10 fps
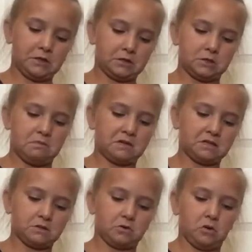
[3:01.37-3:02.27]
get this
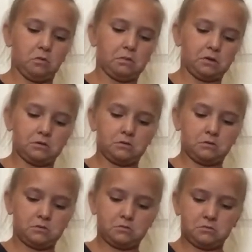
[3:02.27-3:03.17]
baking soda open.
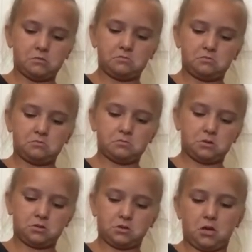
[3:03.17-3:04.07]

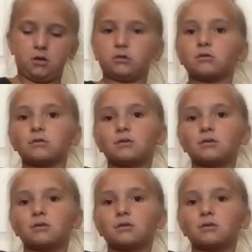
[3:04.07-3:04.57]
Just saying.